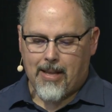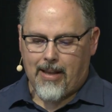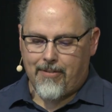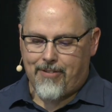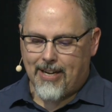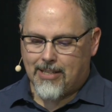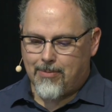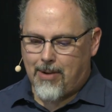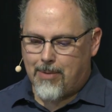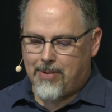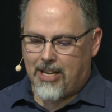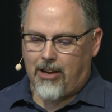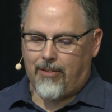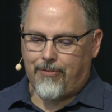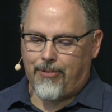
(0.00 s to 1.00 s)
In fact, it might
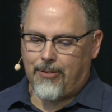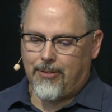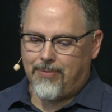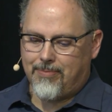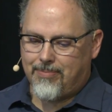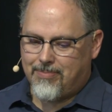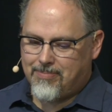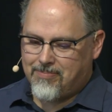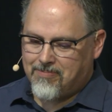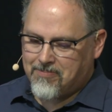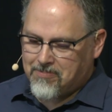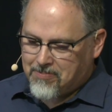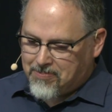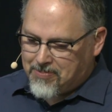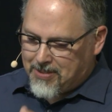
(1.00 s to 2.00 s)
be helpful
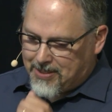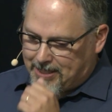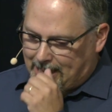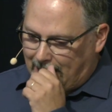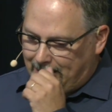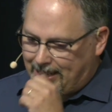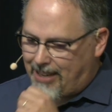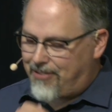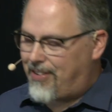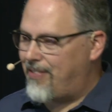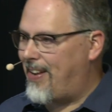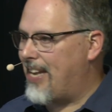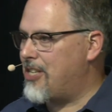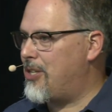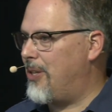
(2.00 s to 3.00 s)
to kind of think of
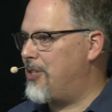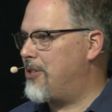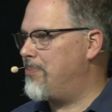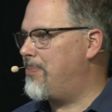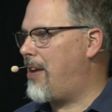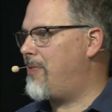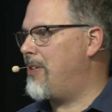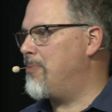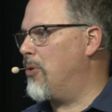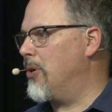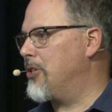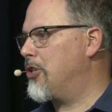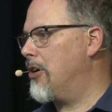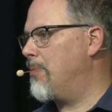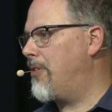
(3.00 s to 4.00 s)
evangelism maybe more
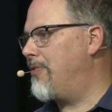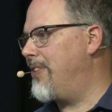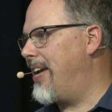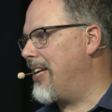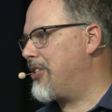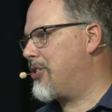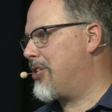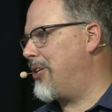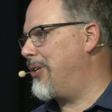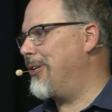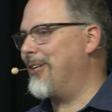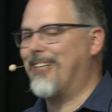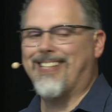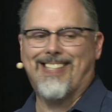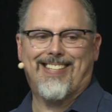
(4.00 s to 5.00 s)
in terms of nets than
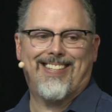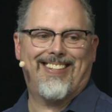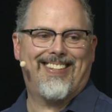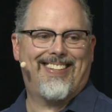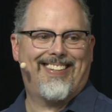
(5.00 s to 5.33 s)
hooks.